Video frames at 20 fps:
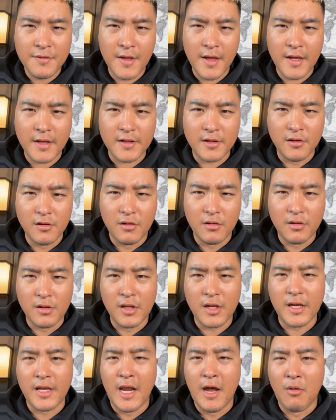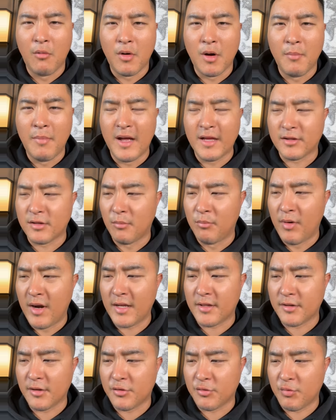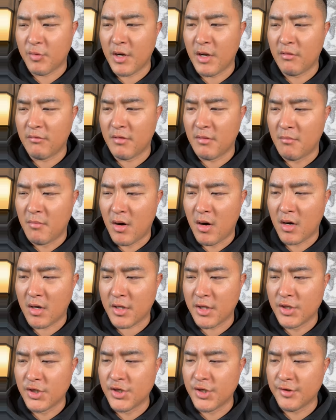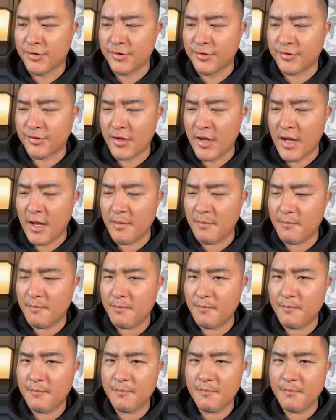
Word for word: Thank you, Lord. Look at that. We're about to break the 300 mark in Jesus' name.